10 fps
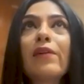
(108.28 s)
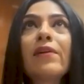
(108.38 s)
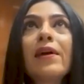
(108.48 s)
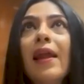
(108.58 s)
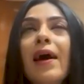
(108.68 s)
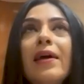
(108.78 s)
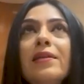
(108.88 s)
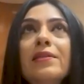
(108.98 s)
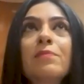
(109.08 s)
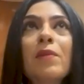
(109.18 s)

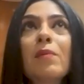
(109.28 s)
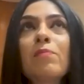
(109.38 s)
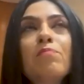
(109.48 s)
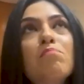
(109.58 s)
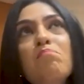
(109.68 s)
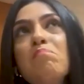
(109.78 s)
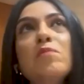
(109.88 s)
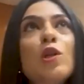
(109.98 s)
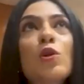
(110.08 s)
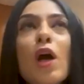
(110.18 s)
realized,
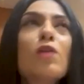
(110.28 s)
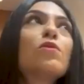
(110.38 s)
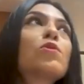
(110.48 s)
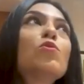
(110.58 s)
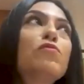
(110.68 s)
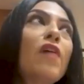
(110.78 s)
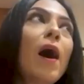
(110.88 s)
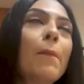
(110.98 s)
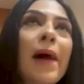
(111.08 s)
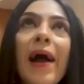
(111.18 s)
not too
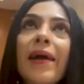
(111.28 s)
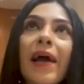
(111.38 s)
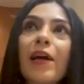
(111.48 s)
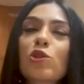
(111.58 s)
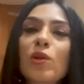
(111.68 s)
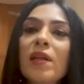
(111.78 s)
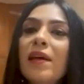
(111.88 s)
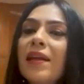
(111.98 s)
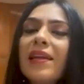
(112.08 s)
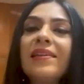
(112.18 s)
far back actually,
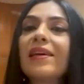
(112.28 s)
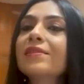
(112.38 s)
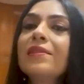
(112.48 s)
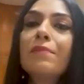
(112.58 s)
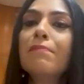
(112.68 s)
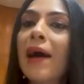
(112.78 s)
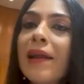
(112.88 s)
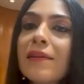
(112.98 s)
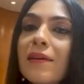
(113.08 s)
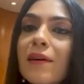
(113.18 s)
that it doesn't
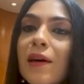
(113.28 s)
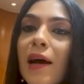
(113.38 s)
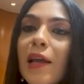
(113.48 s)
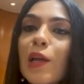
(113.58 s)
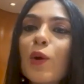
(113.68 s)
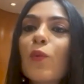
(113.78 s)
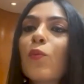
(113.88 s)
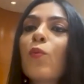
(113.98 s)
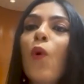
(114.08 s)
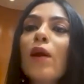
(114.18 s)
matter.
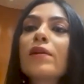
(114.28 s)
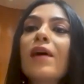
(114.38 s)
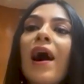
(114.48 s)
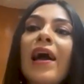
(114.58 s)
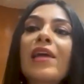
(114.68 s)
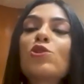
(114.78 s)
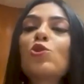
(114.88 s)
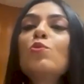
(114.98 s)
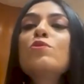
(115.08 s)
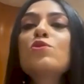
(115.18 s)
What I
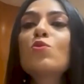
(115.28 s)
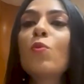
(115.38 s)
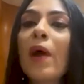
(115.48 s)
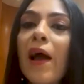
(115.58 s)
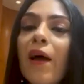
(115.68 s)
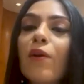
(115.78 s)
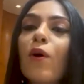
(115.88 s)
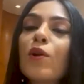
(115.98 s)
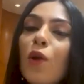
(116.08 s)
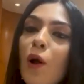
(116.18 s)
choose to wear
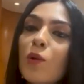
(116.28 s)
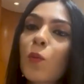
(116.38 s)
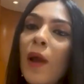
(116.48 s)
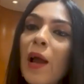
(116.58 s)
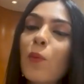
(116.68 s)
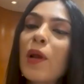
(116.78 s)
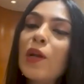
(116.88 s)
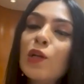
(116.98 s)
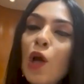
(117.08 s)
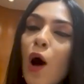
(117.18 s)
or not wear
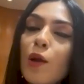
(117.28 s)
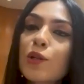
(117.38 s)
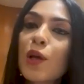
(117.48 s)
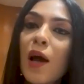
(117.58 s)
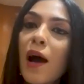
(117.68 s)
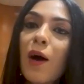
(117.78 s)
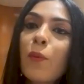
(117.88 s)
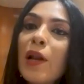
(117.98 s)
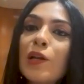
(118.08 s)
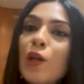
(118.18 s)
will not
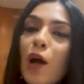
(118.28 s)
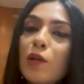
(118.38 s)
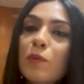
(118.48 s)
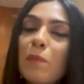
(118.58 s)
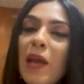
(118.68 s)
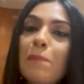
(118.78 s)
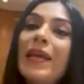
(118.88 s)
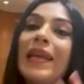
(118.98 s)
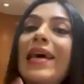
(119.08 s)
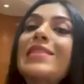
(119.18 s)
make
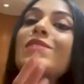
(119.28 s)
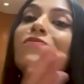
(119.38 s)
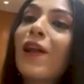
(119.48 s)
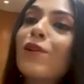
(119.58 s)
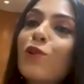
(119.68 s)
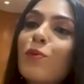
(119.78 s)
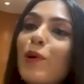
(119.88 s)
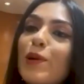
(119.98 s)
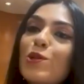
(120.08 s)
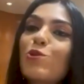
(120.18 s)
me less
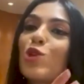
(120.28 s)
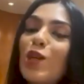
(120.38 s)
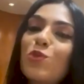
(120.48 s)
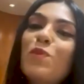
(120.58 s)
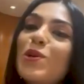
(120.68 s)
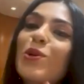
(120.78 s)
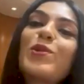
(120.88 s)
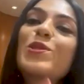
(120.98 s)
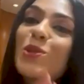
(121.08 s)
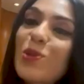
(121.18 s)
vulnerable to judgment
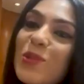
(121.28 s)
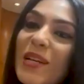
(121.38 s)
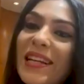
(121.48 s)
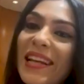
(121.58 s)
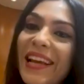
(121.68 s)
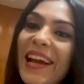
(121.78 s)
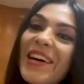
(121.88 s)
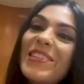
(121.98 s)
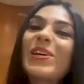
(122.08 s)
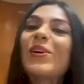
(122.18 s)
or scrutiny.
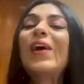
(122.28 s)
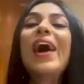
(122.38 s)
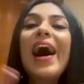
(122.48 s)
So